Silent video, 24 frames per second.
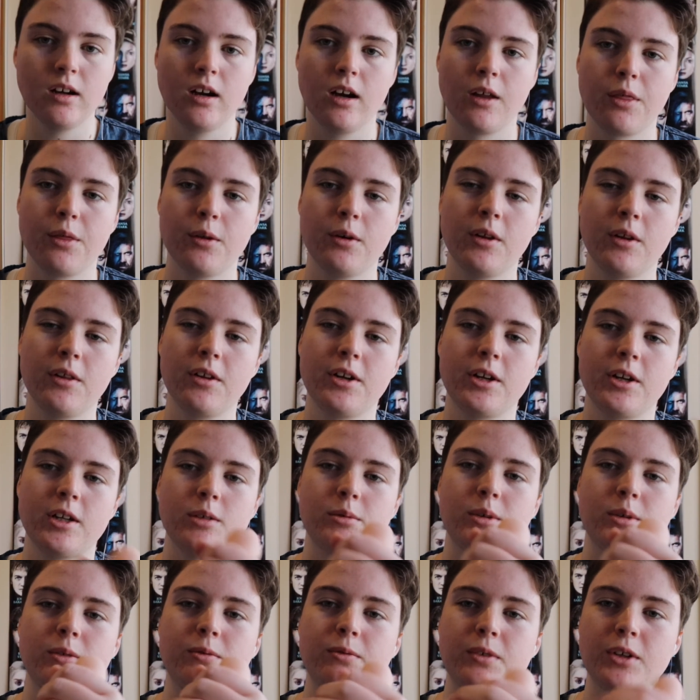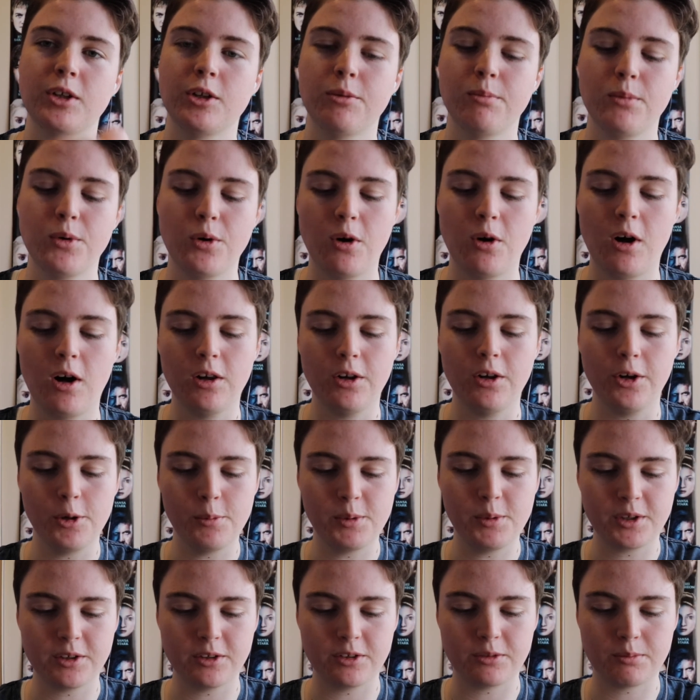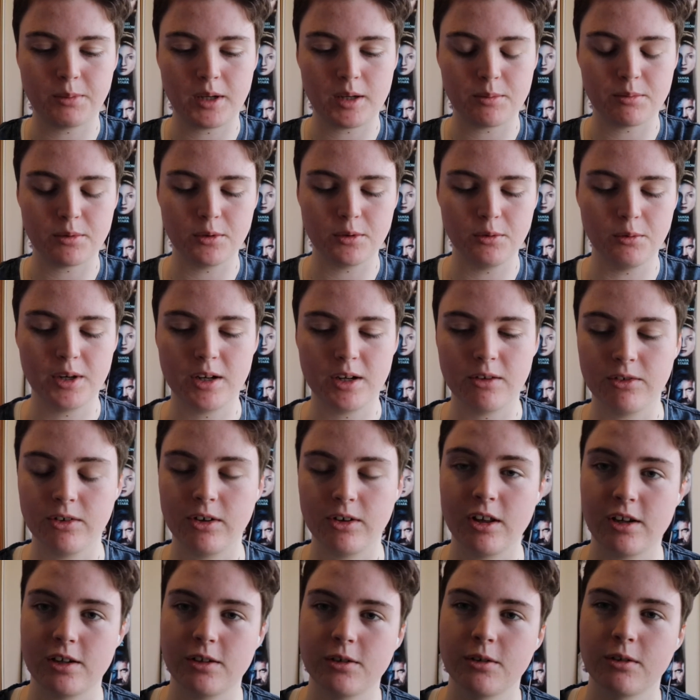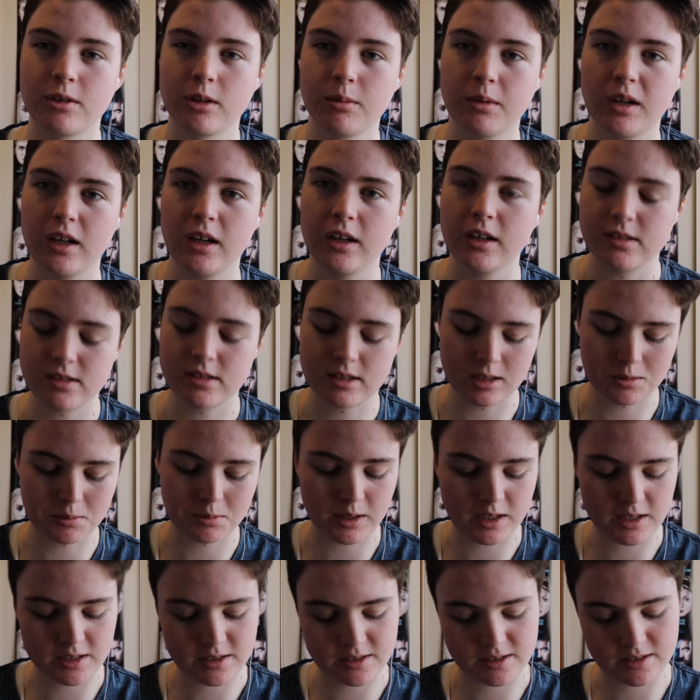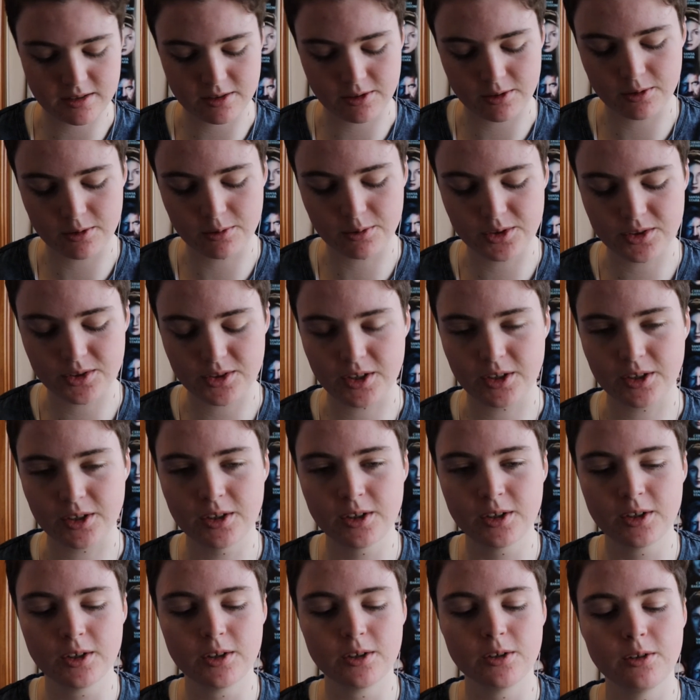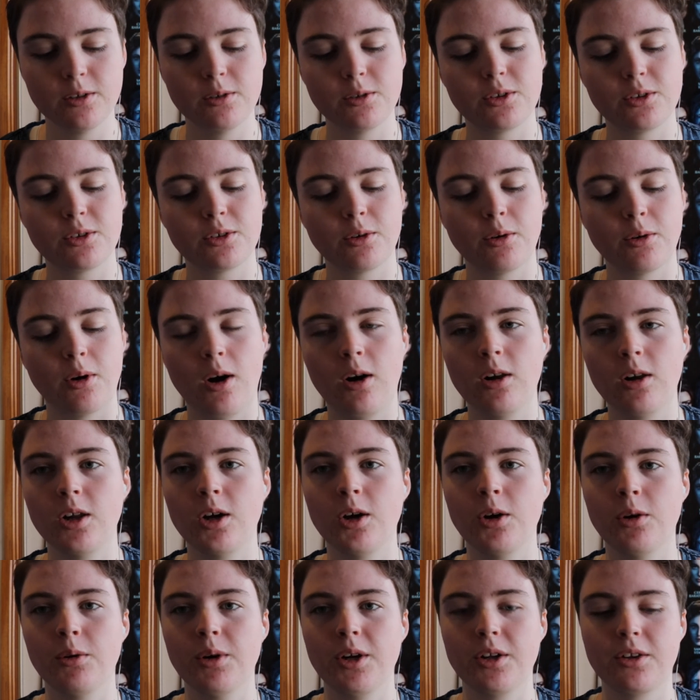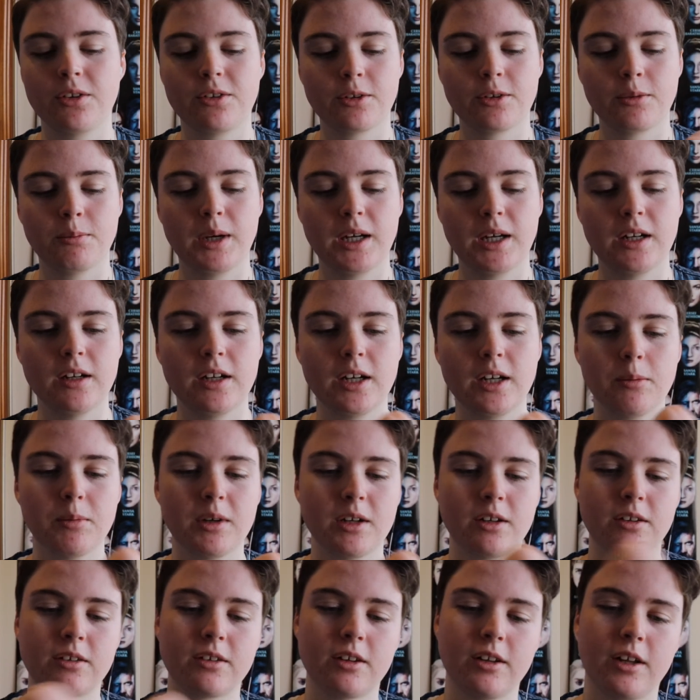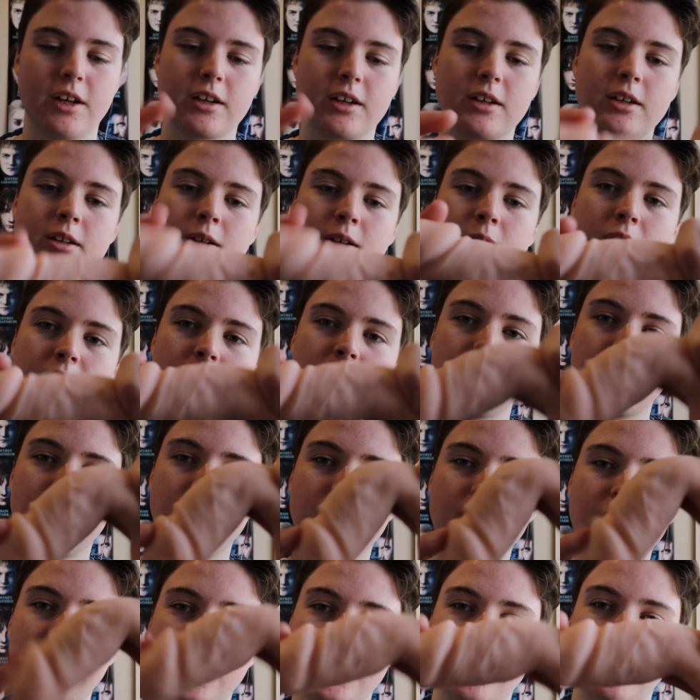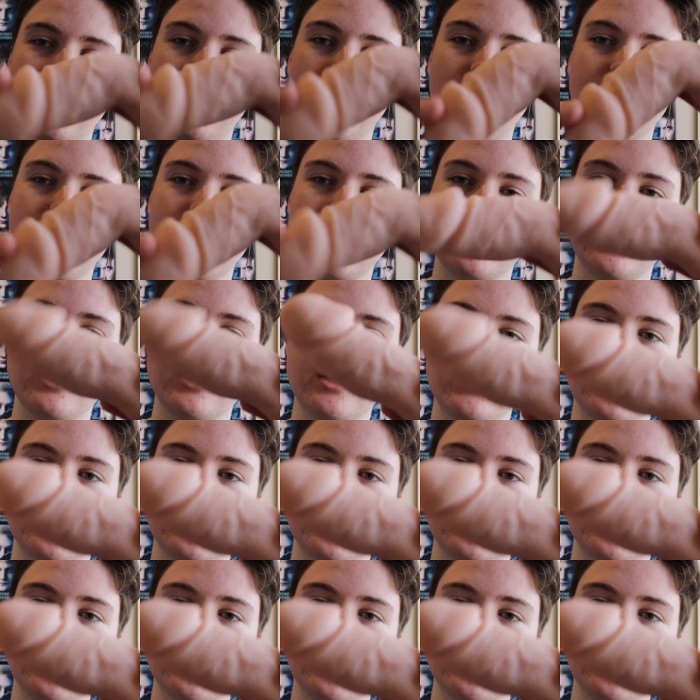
I thought that it would feel more hollow because people, whenever they talk about STPs, they're always like, oh, it's so hollow and it's so bendy, but it's like, it's pretty like,